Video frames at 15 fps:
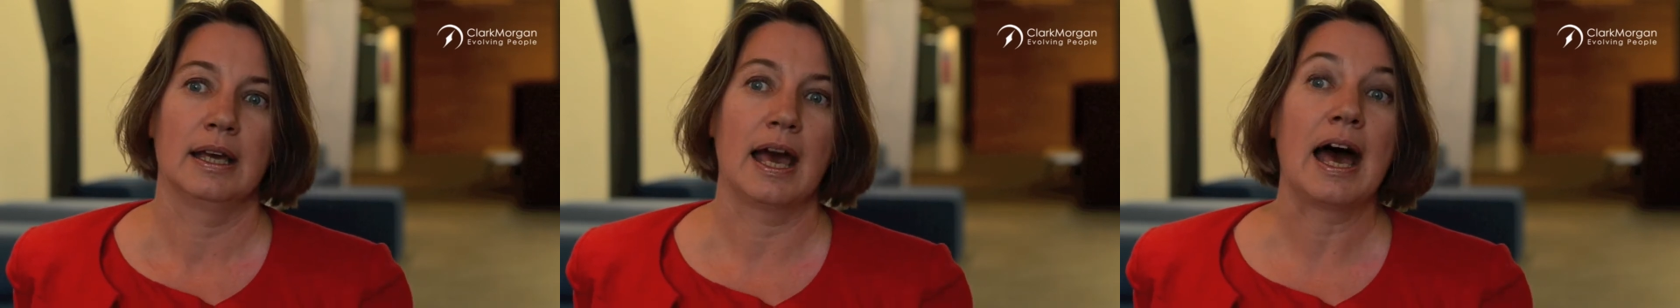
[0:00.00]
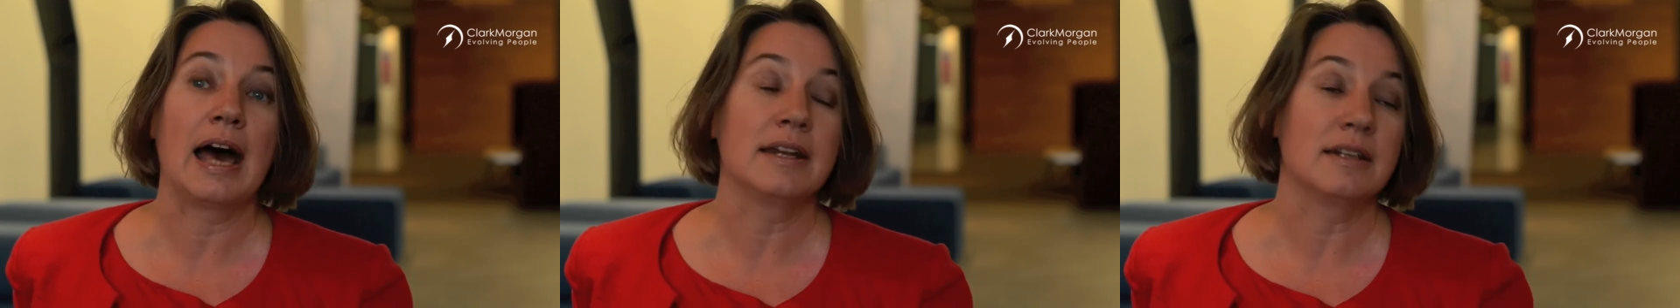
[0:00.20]

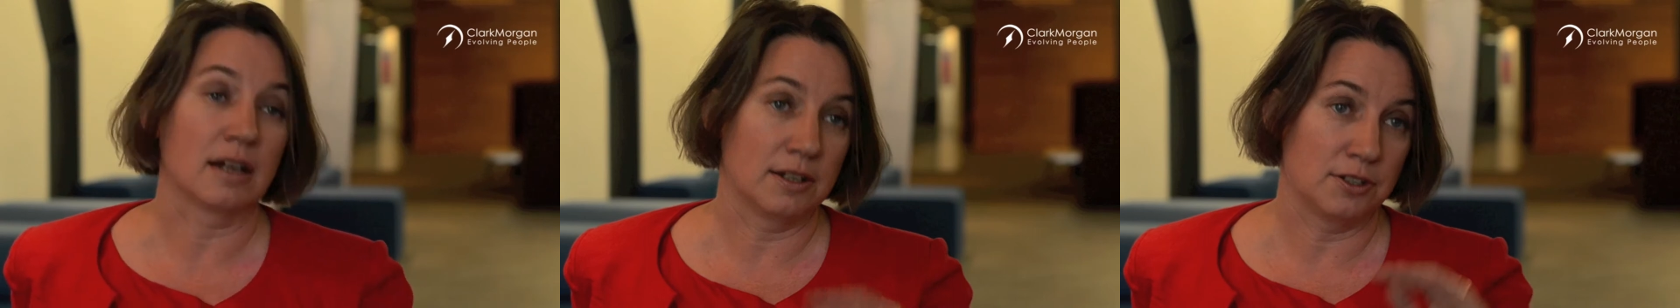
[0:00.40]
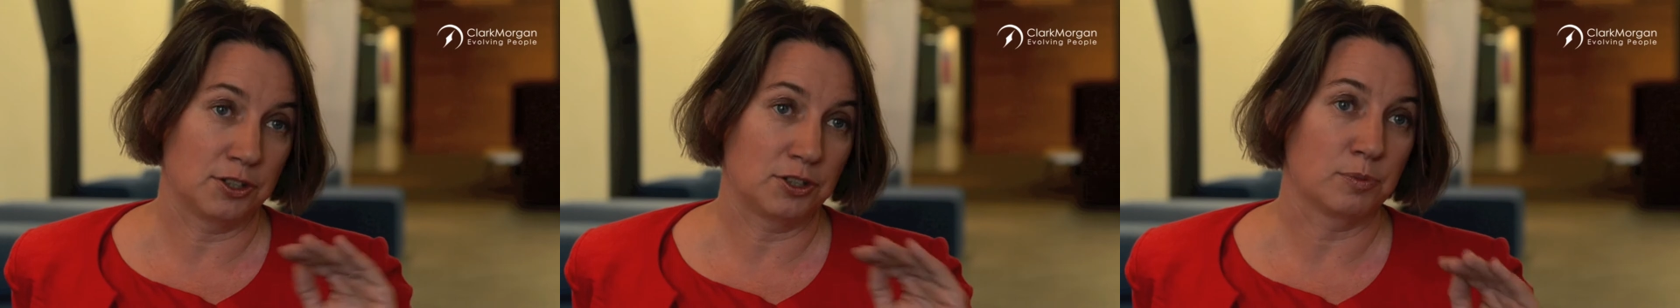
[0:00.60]
and
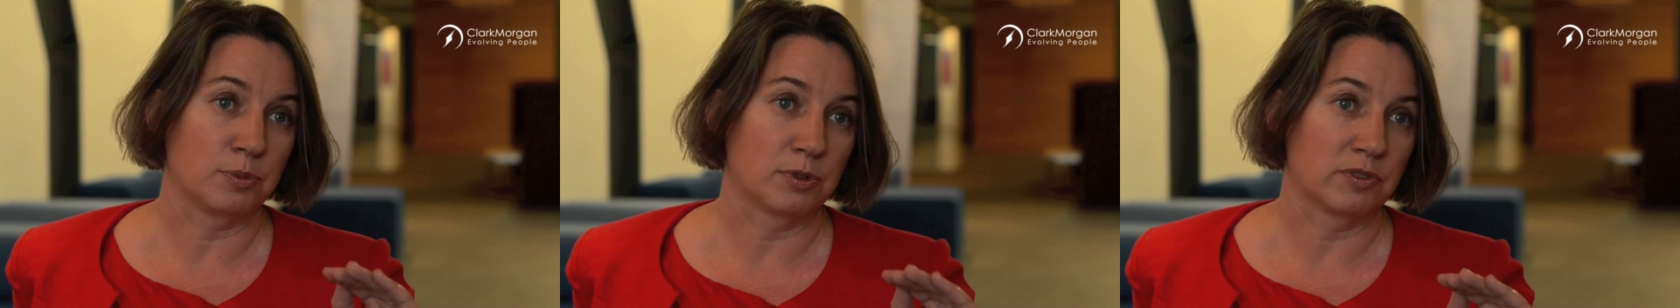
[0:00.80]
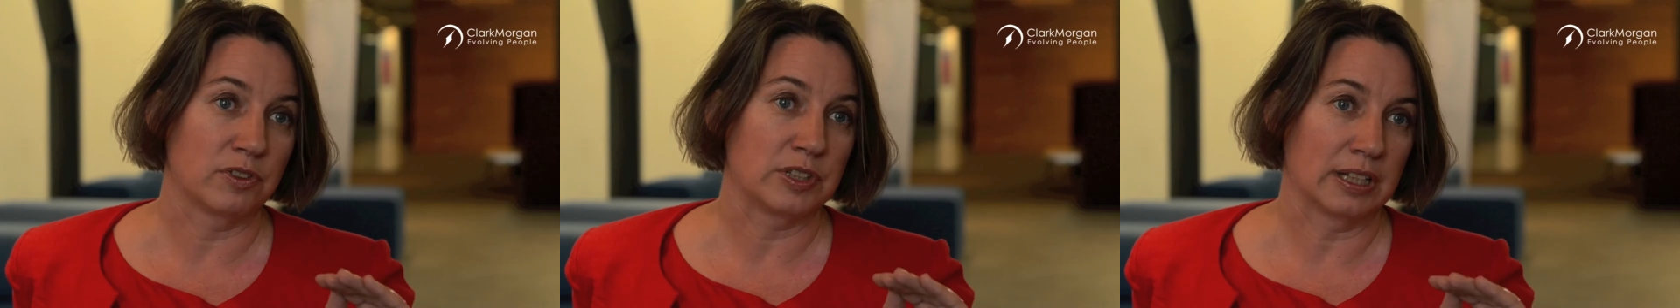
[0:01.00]
under the
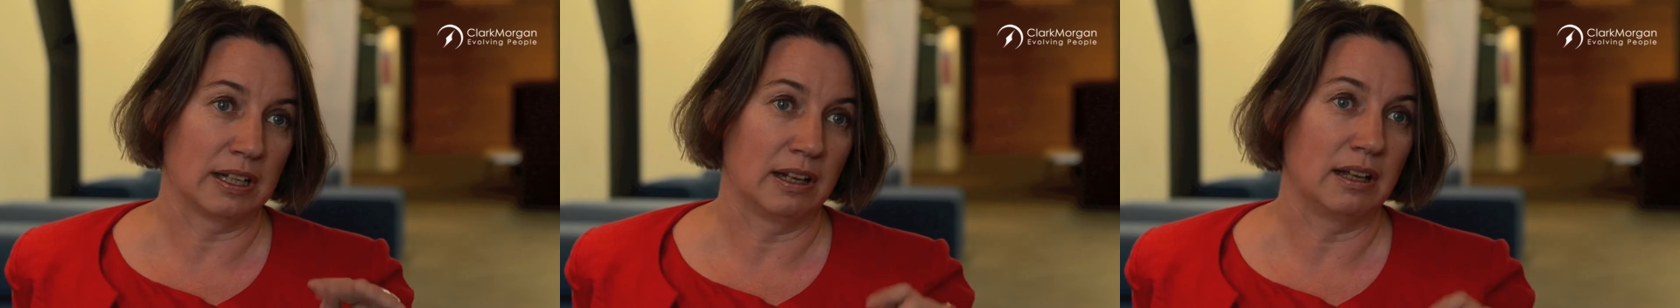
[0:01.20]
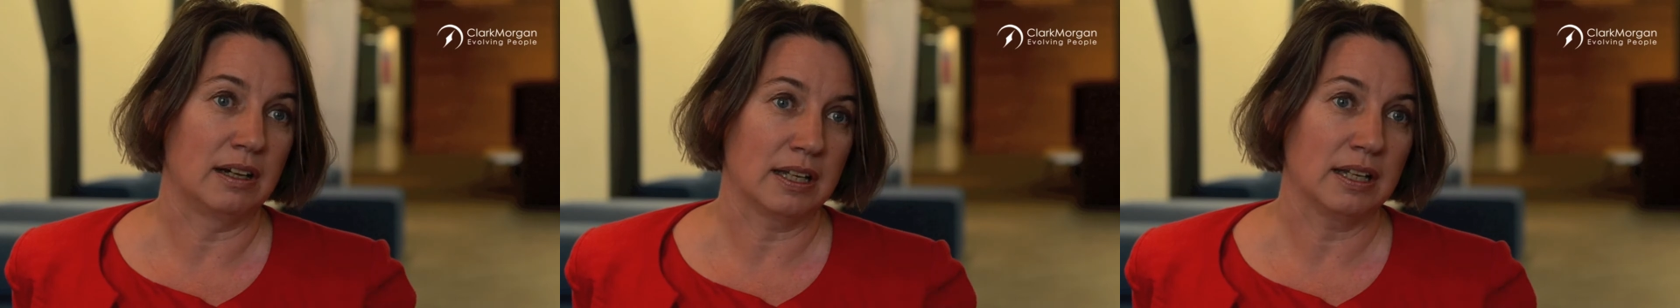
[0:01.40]
poverty
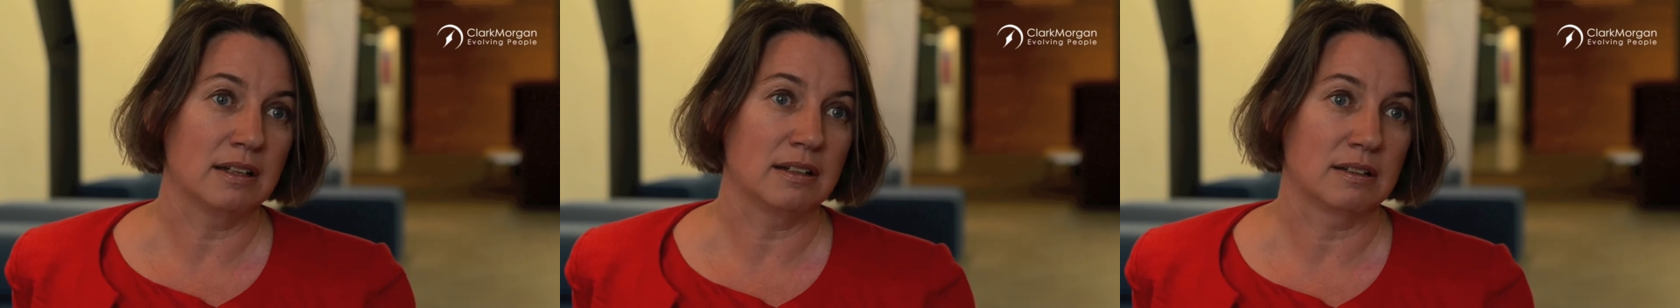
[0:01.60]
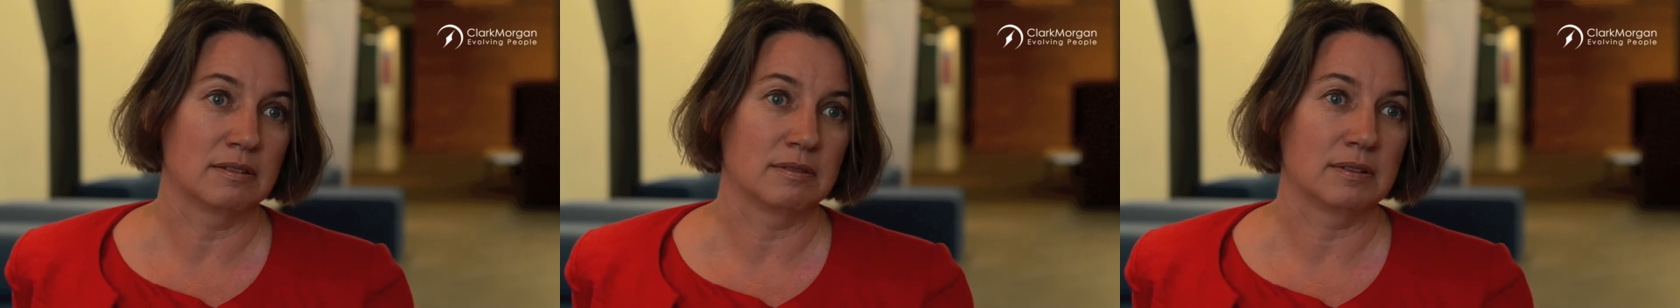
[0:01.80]

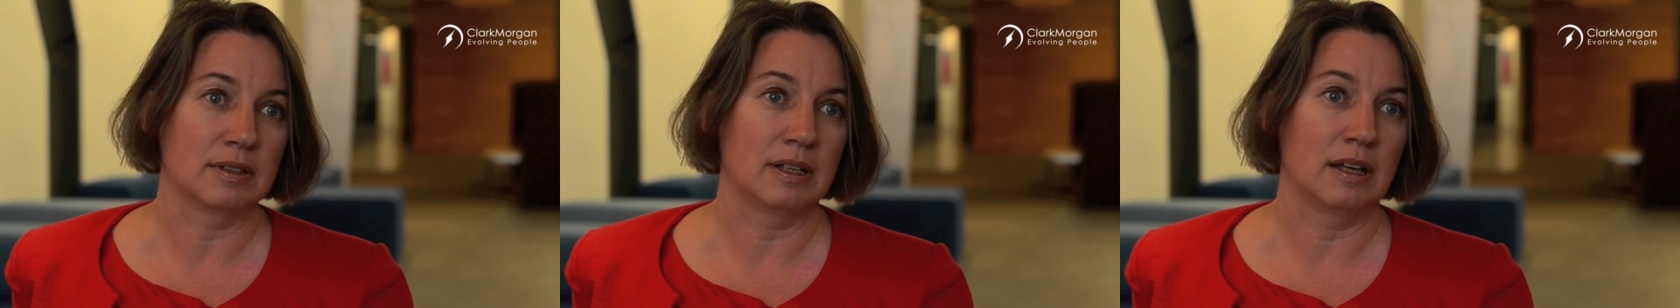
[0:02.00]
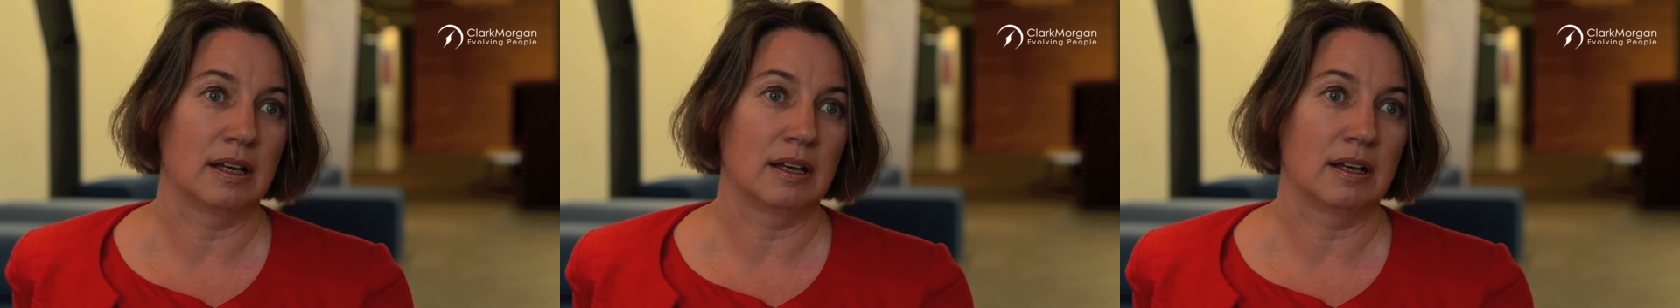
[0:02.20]
line,
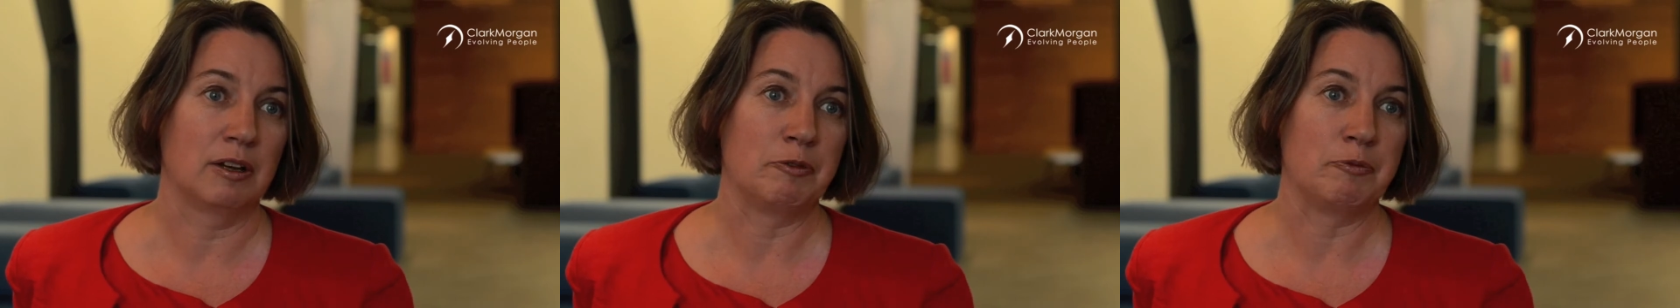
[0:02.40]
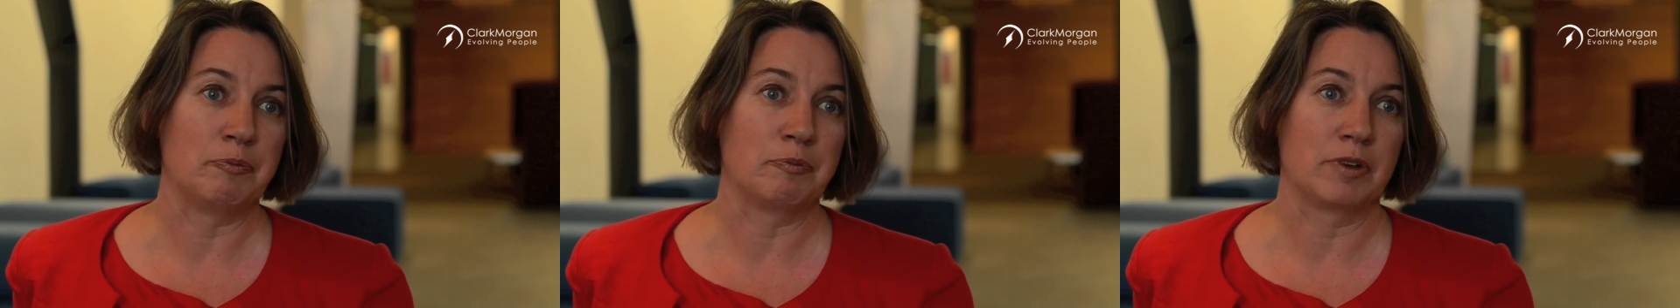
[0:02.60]

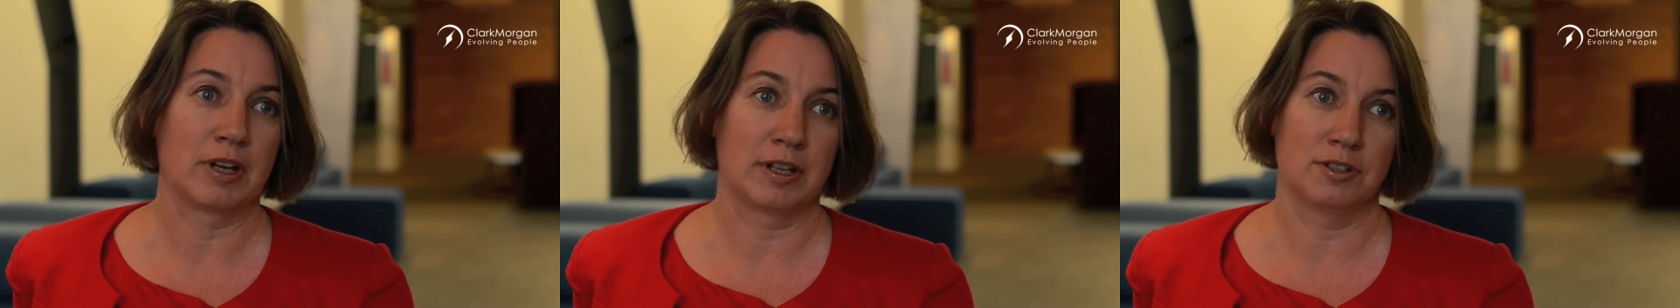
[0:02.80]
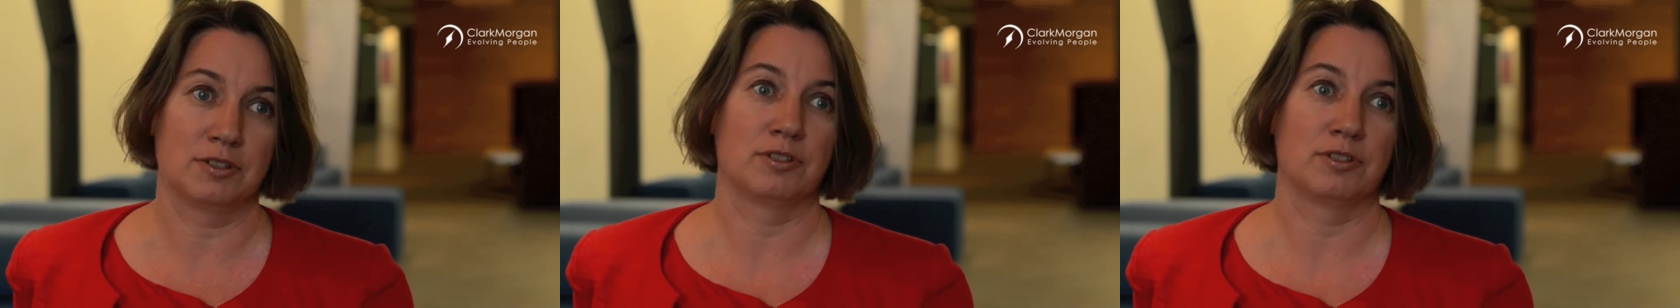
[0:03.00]
under